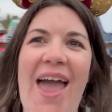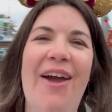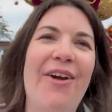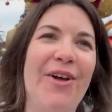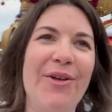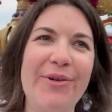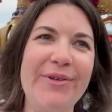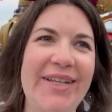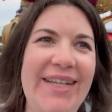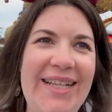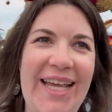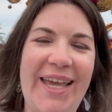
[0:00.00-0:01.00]
Ariel, who
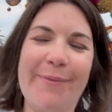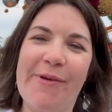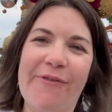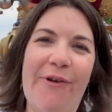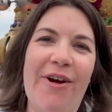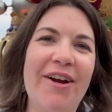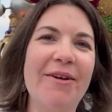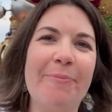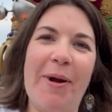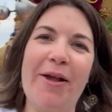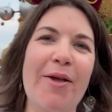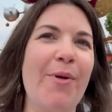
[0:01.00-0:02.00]
didn't like it before,
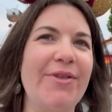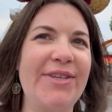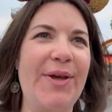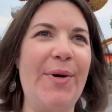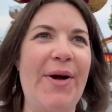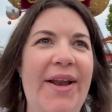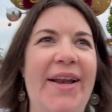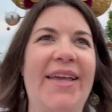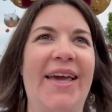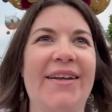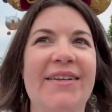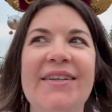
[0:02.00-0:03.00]
apparently wants to go on it
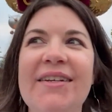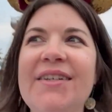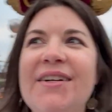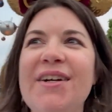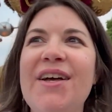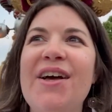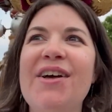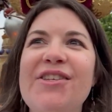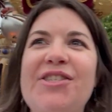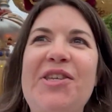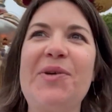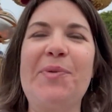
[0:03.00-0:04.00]
again.
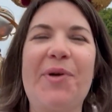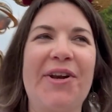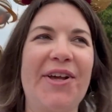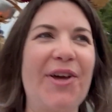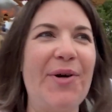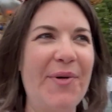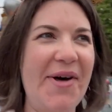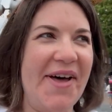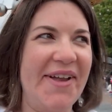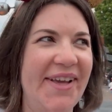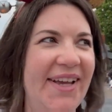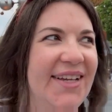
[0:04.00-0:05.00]
So we're gonna go on it.